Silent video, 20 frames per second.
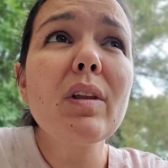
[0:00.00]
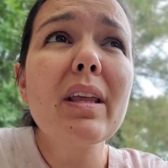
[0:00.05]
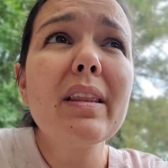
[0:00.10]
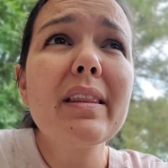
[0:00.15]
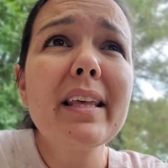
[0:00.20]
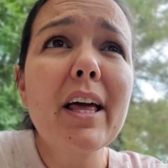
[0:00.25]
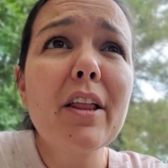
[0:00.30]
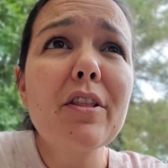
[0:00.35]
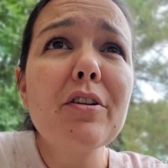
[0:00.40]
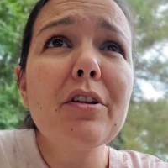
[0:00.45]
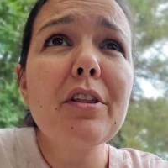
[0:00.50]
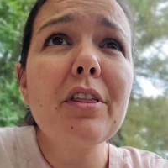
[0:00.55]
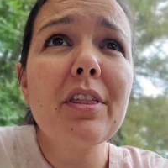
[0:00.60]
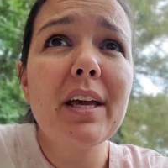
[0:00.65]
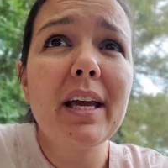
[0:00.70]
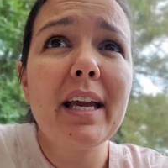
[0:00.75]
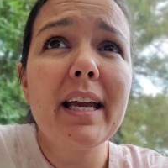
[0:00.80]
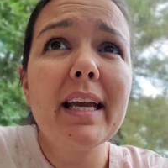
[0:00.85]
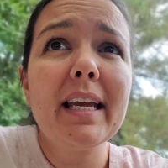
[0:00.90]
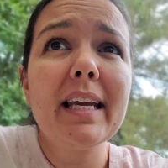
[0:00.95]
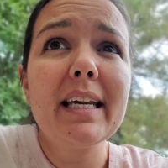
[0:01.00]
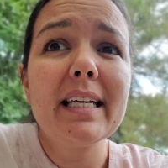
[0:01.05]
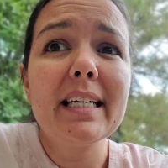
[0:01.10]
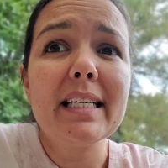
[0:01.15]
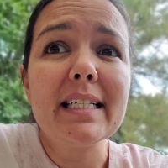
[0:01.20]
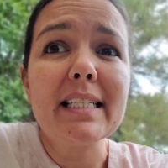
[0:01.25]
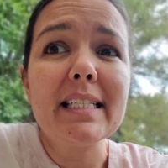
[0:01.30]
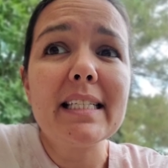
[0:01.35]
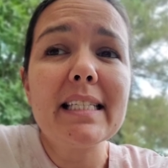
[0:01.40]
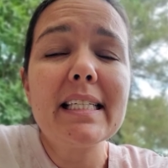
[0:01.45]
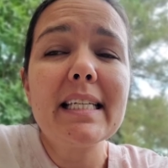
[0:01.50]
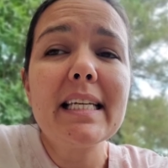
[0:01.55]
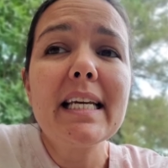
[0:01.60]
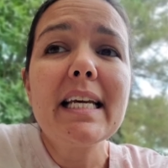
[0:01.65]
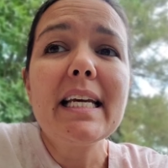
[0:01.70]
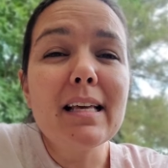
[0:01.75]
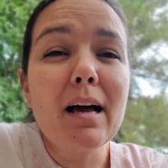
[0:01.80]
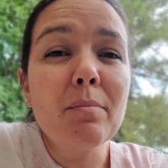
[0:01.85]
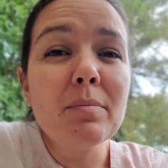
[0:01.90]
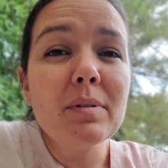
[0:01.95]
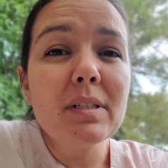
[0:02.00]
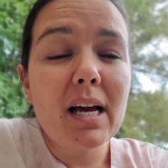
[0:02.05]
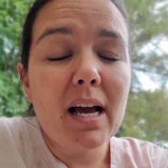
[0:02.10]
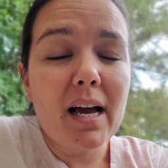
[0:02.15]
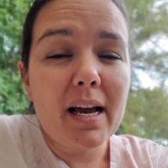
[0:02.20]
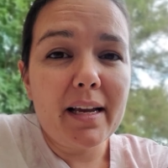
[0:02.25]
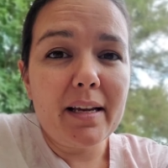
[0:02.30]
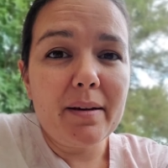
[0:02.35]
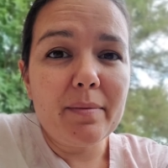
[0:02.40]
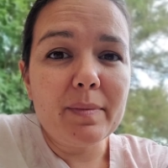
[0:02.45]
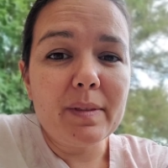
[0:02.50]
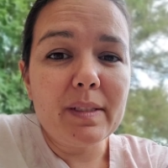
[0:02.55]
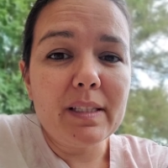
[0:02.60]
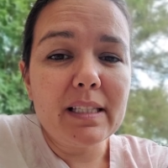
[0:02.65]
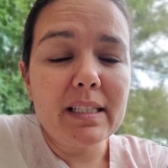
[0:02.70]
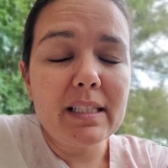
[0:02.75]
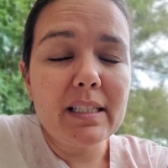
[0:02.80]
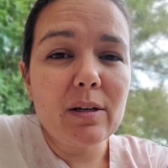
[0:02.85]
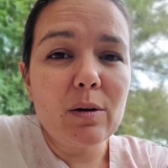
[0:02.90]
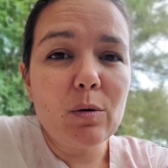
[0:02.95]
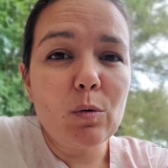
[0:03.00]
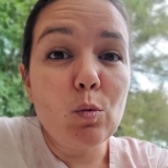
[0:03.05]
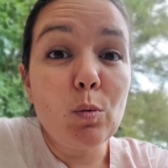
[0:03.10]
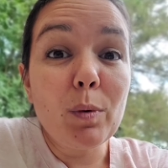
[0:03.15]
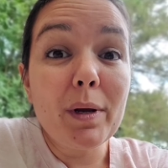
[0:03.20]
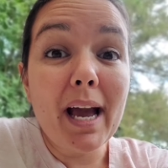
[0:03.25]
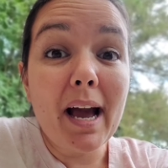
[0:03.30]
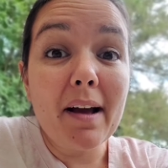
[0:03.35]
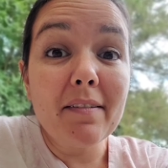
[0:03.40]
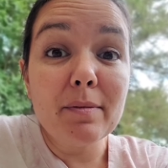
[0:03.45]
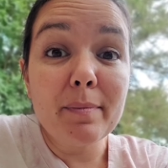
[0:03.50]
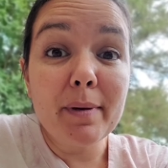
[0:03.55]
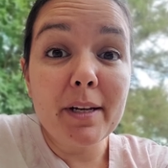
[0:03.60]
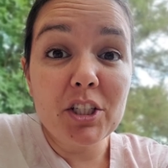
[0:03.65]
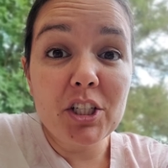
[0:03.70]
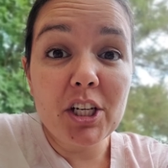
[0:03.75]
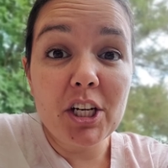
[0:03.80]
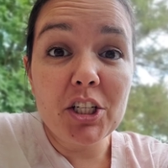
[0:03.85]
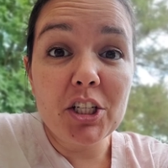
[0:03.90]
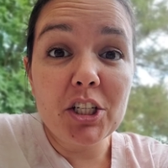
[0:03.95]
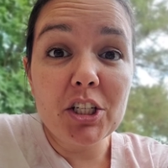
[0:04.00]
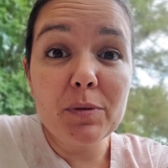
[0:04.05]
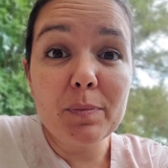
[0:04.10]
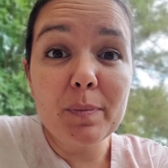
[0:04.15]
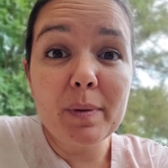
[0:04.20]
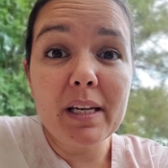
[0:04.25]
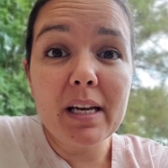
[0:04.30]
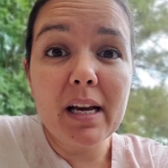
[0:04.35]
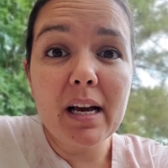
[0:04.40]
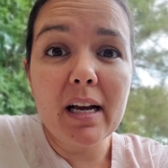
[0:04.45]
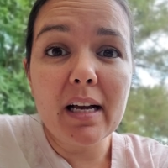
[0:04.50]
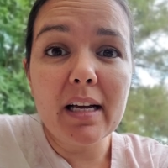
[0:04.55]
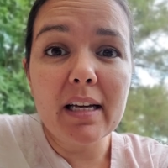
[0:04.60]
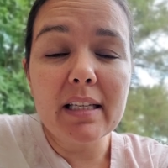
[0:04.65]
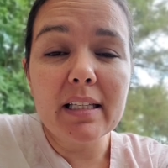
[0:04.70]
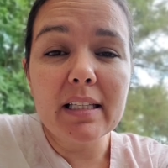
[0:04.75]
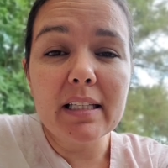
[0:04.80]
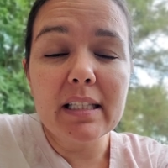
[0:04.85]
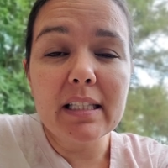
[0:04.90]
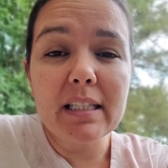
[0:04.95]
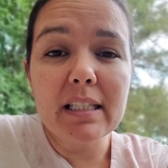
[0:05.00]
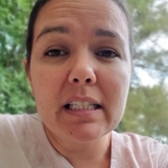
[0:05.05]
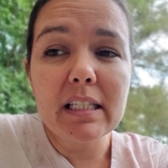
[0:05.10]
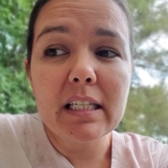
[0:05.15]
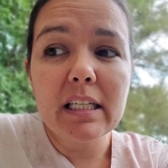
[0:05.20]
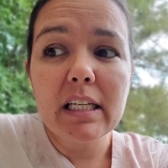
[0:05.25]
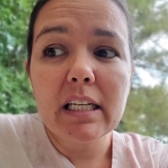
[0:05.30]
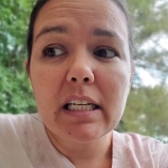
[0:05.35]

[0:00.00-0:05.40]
The other thing is sometimes we have to make changes because